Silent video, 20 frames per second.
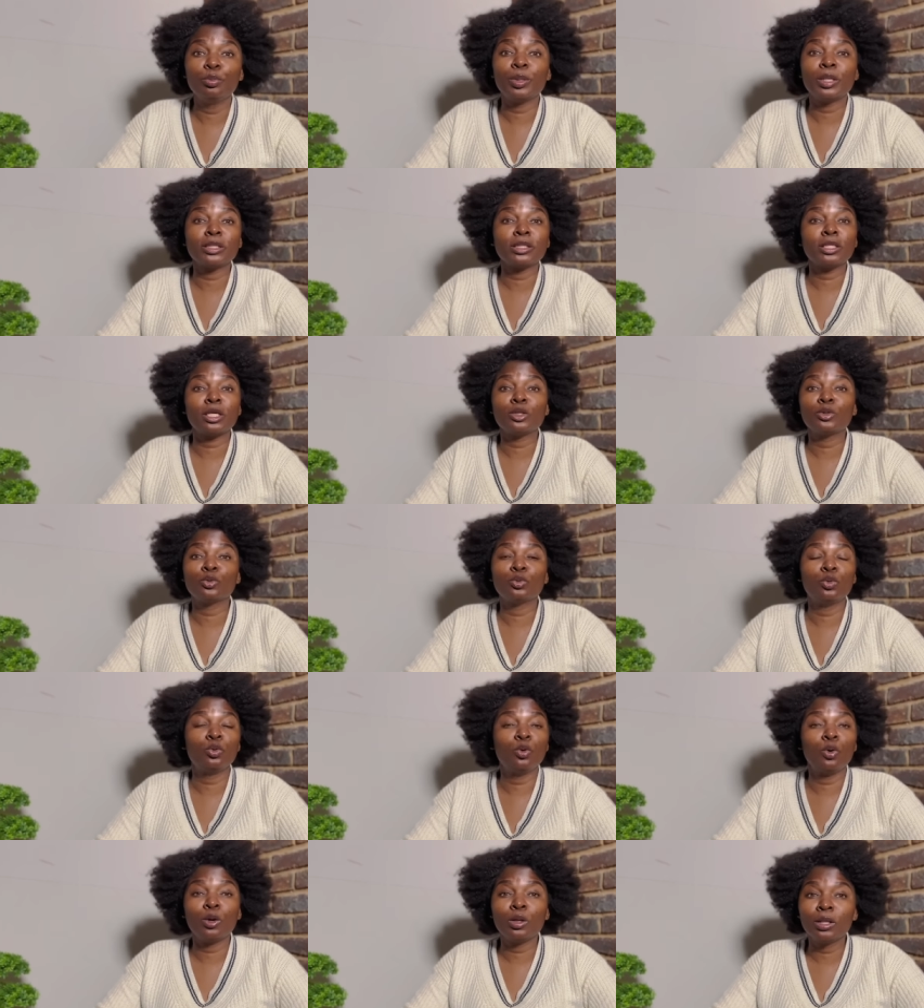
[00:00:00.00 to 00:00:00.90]
Pastor
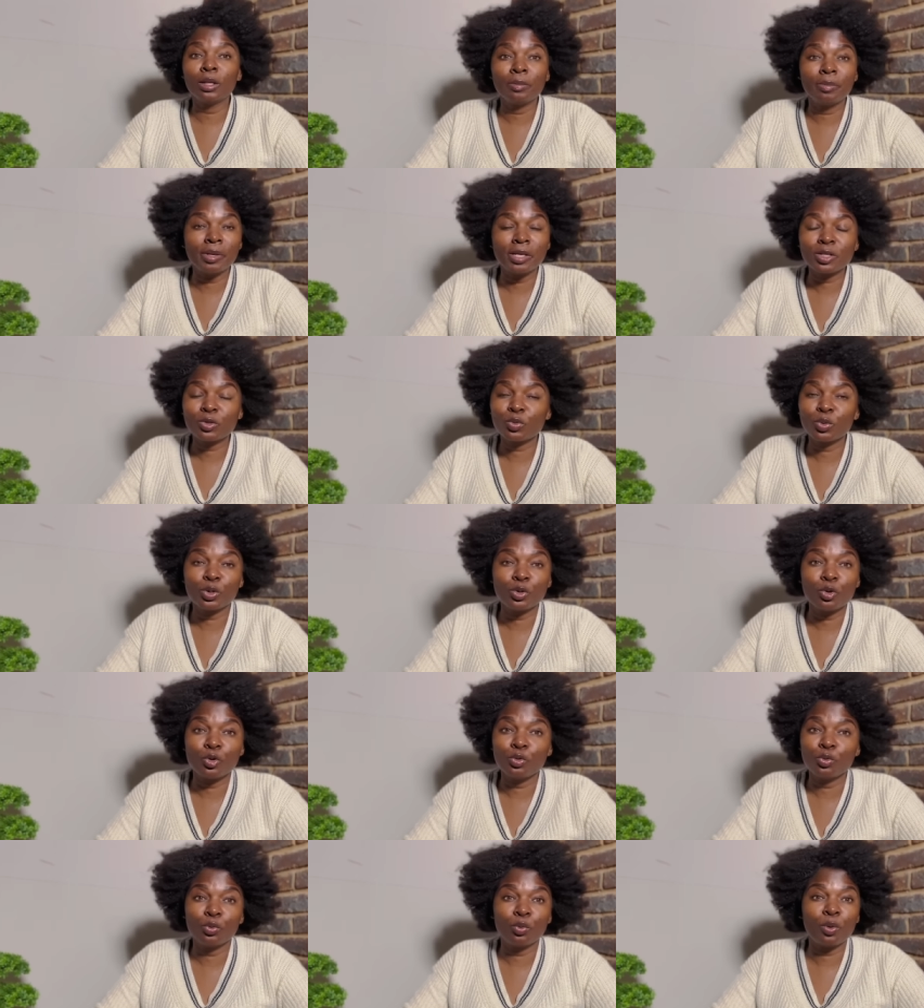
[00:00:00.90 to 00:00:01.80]
Zulu, all the best with
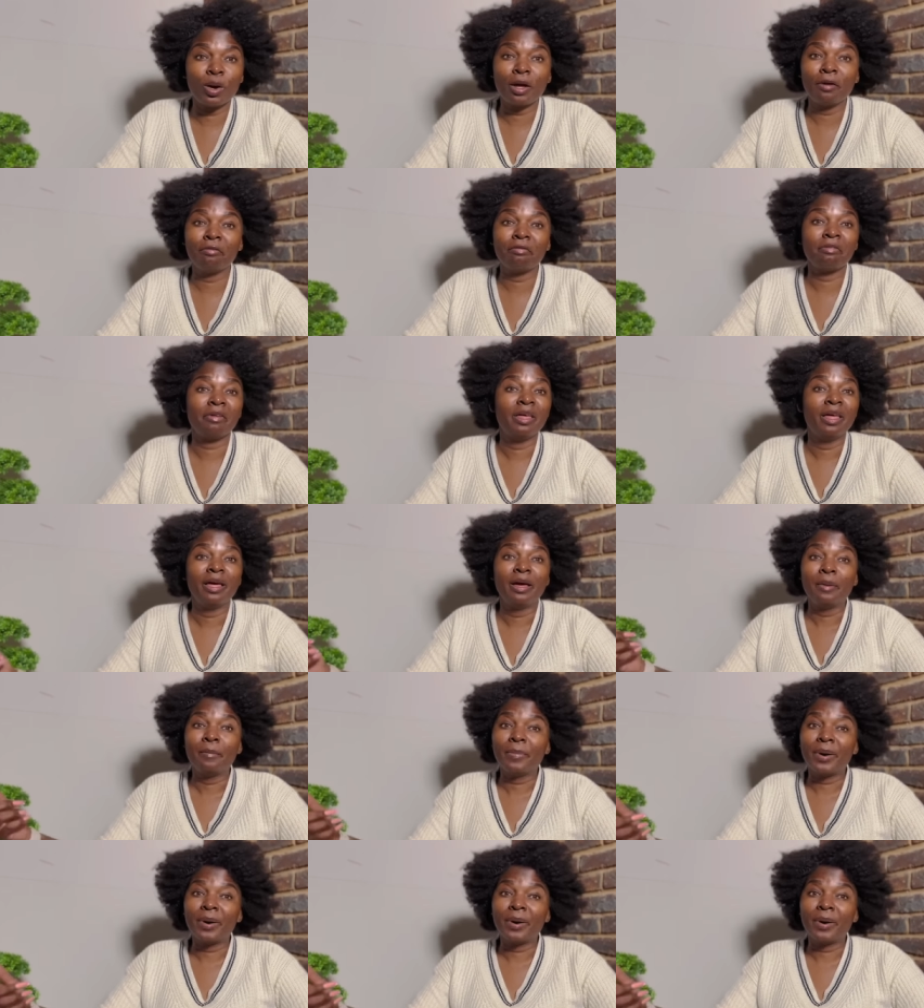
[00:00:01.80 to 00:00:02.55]
your new wife.